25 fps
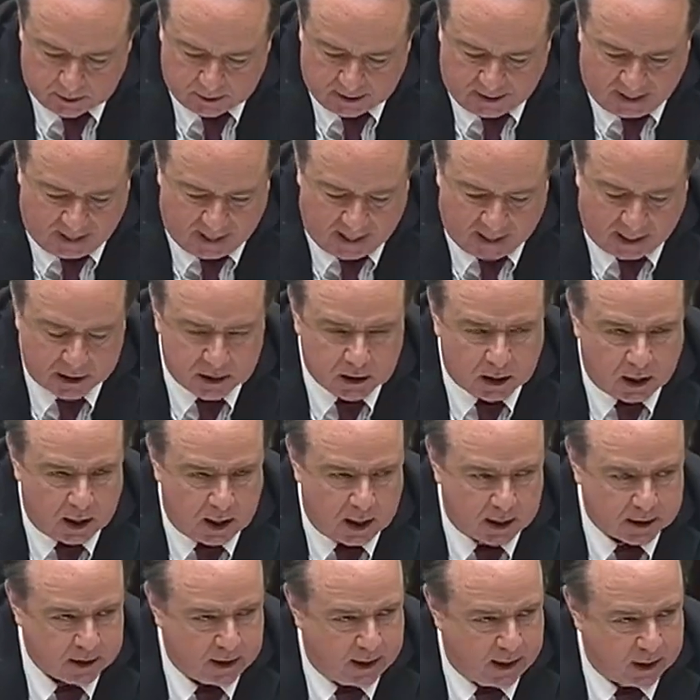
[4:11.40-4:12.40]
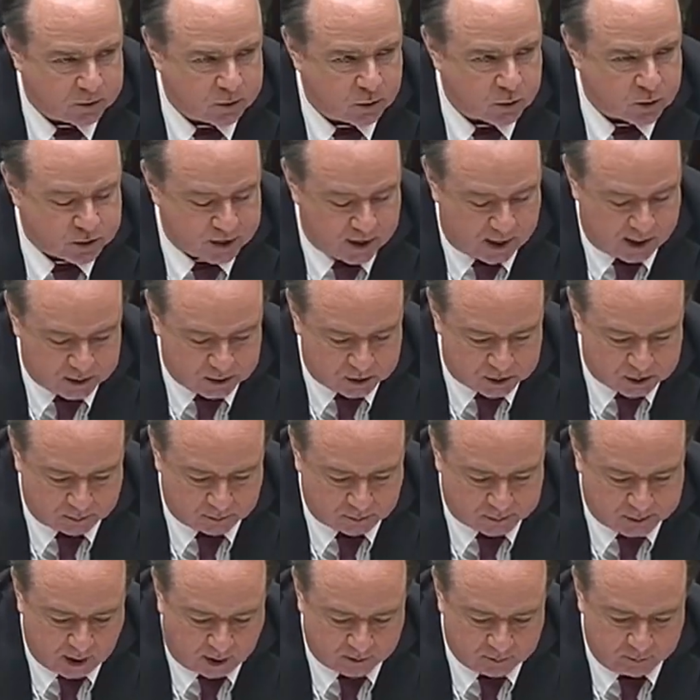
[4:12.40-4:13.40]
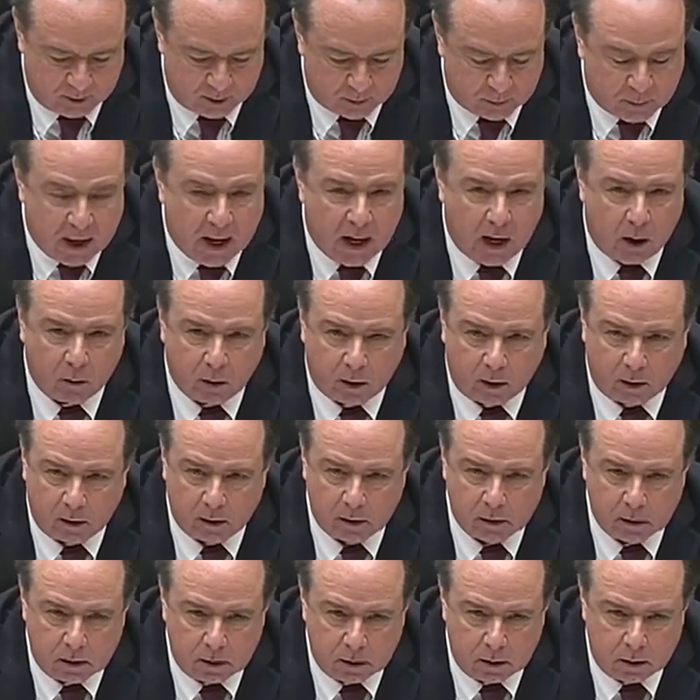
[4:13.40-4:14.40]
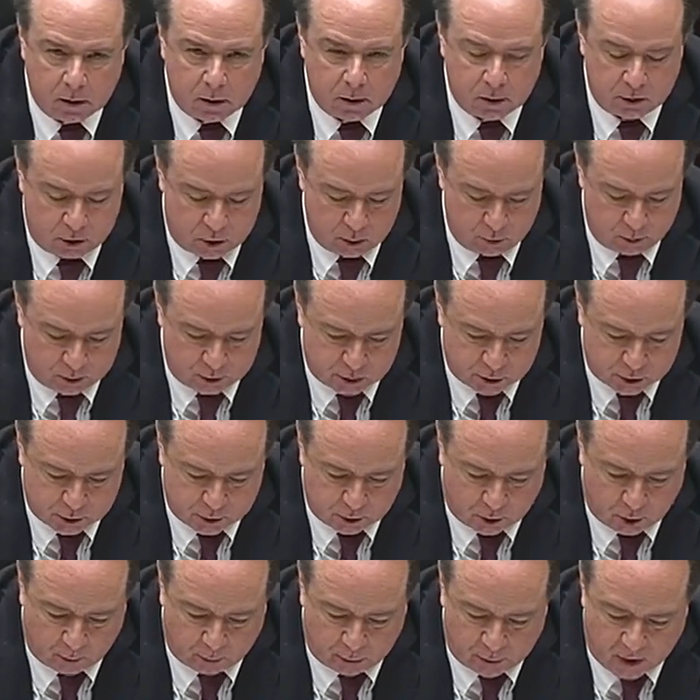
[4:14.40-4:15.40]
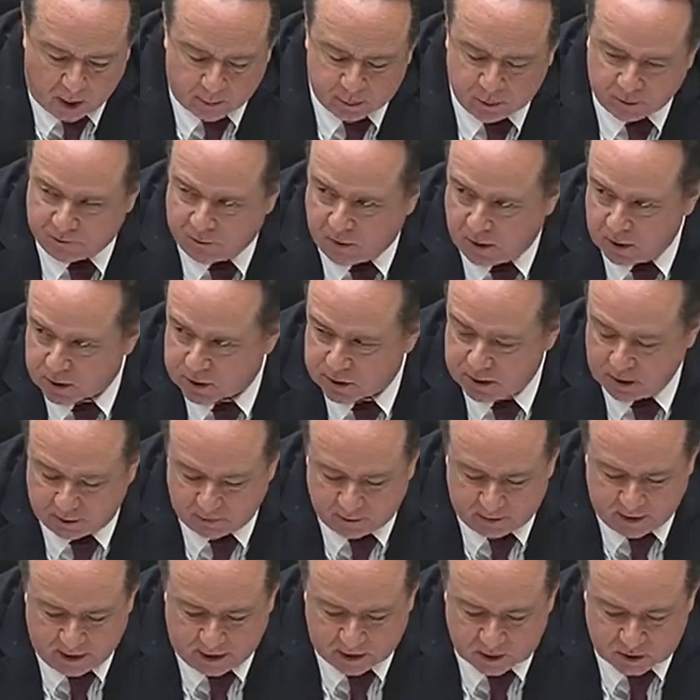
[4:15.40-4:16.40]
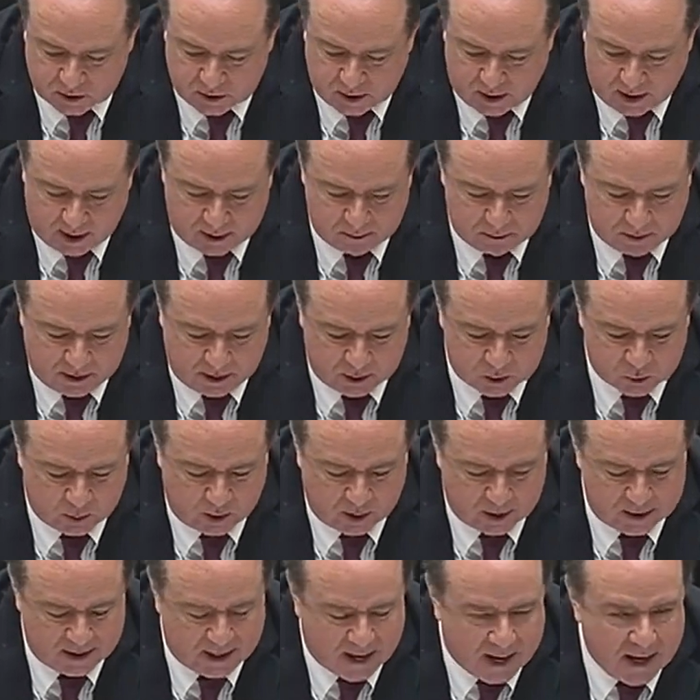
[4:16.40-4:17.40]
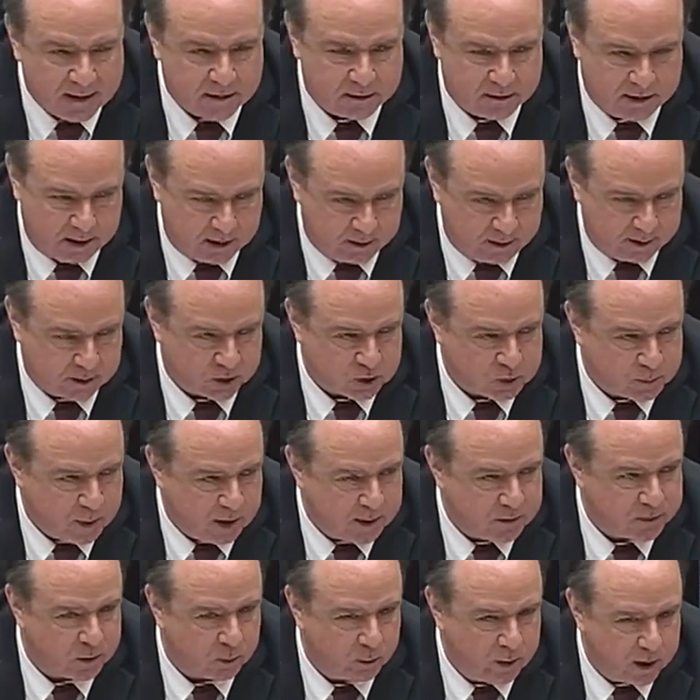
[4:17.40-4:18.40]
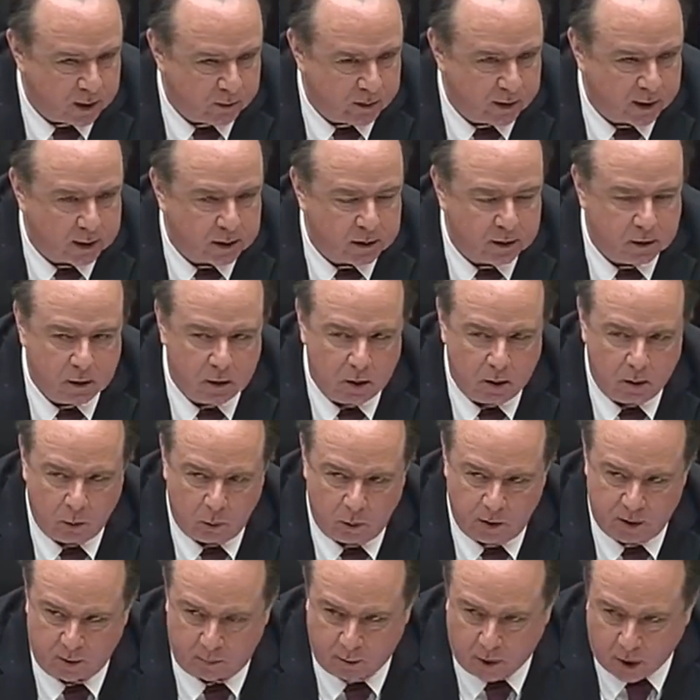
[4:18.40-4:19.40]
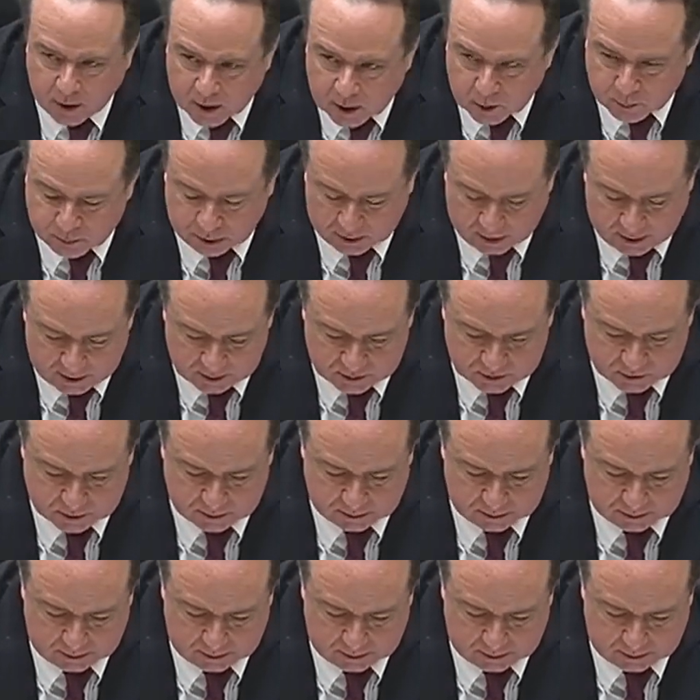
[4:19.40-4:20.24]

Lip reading: Ad hoc exercises of government power to ensure proper functioning of the ACA means we are not dealing, despite the rhetoric, with a marketplace,